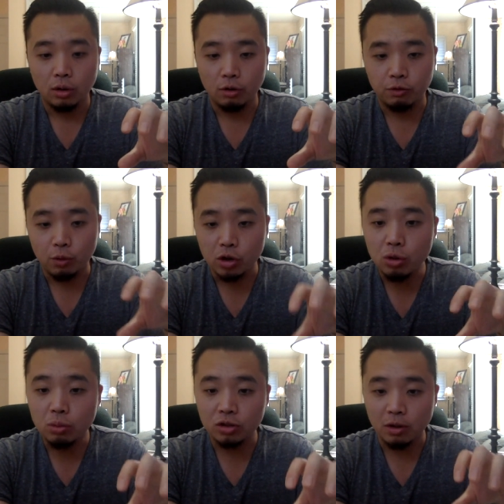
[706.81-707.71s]
for
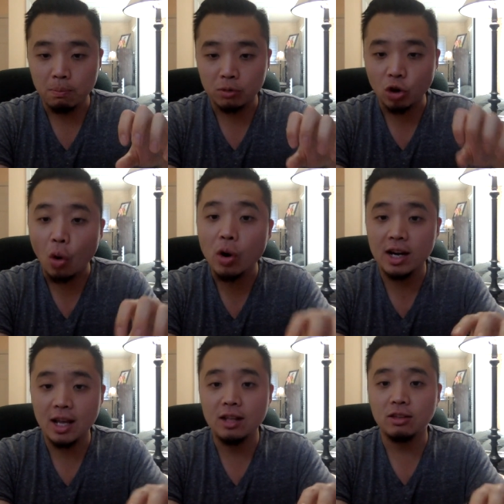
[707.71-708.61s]
you to turn
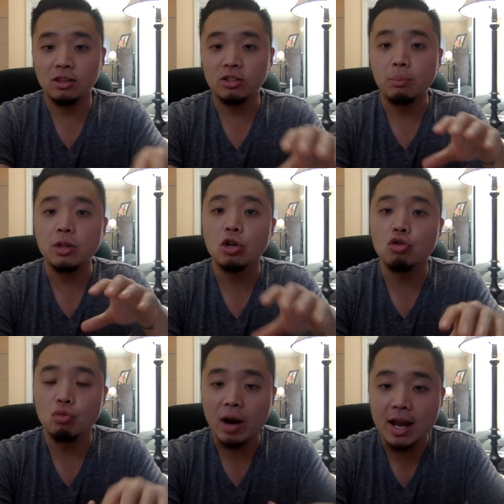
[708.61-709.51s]
it into something
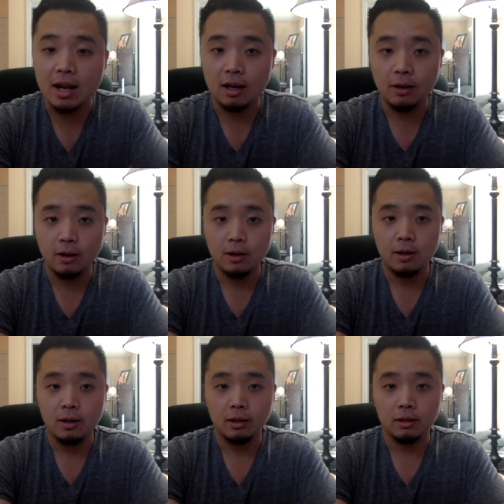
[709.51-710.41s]
great.
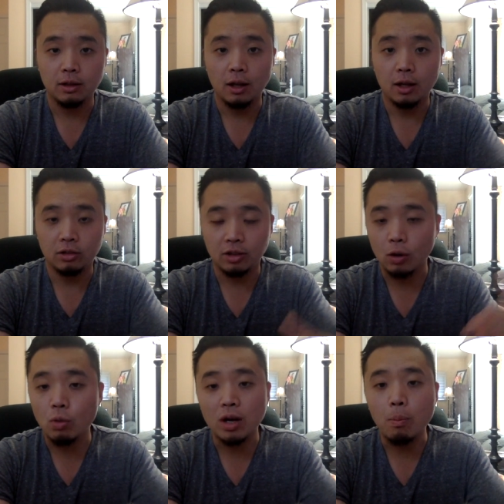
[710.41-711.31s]
It's
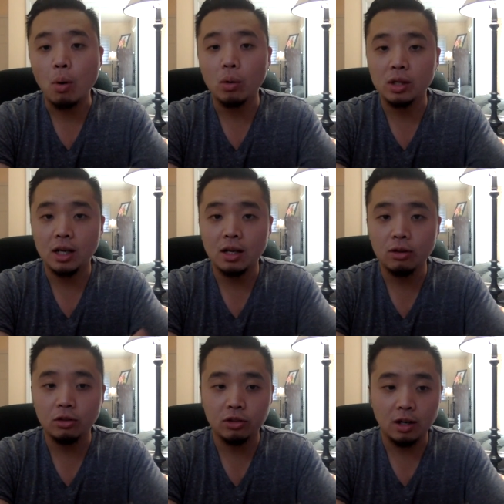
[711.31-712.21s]
like what Napoleon
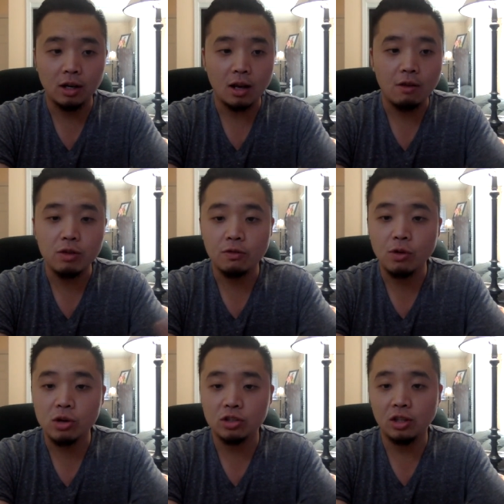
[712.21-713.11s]
Hill said: in every
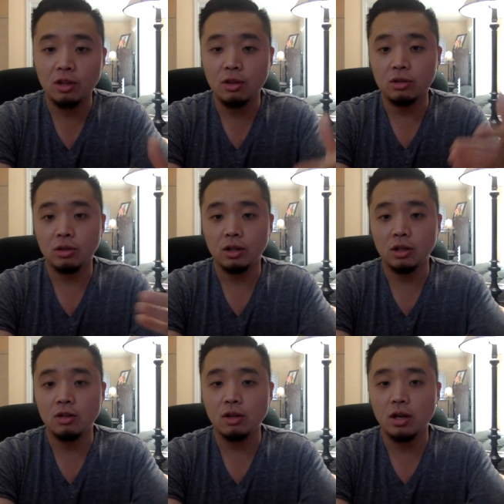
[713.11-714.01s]
adversity,
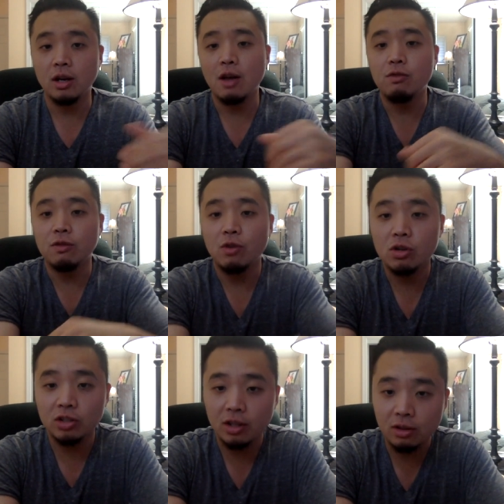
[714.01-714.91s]

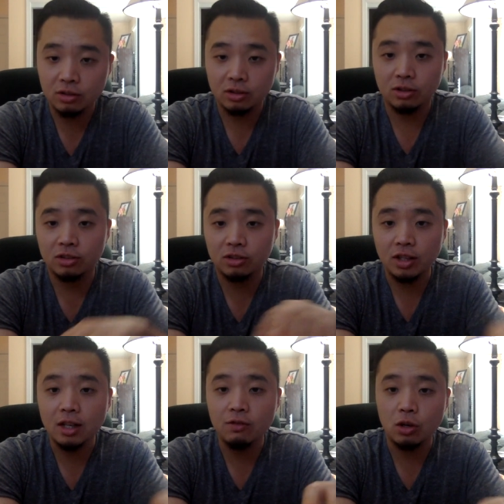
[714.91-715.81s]
there's a
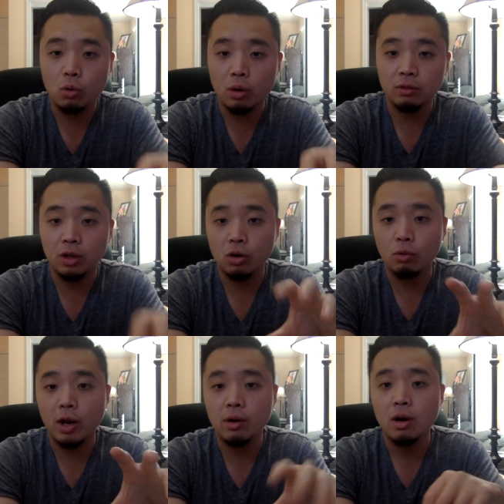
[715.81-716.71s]
seed of an equivalent or
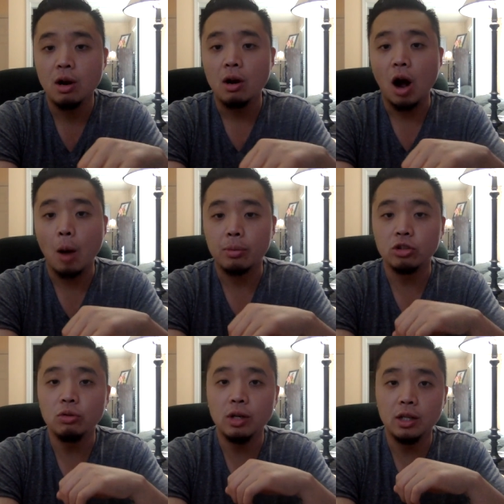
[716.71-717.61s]
greater
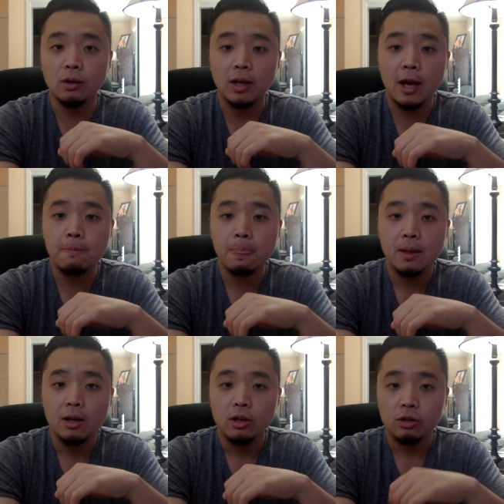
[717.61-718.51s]
opportunity. Okay.
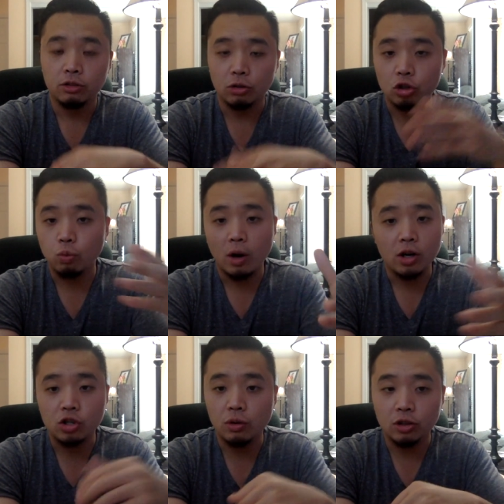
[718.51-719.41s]
So just want
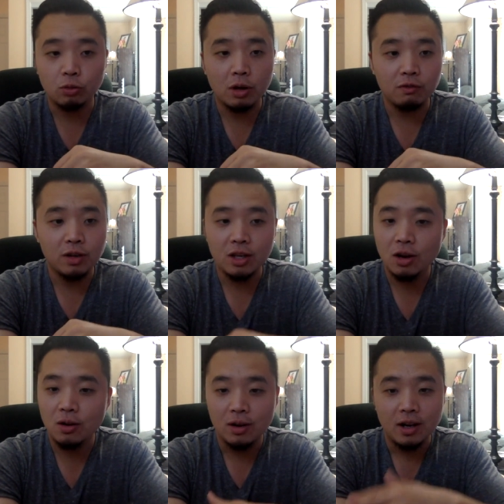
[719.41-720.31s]
to shoot this quick
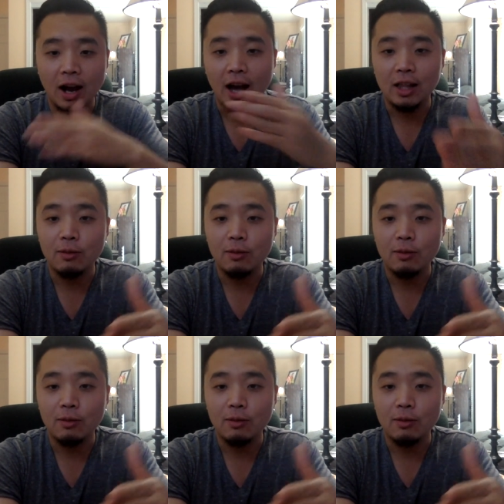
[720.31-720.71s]
video. Highly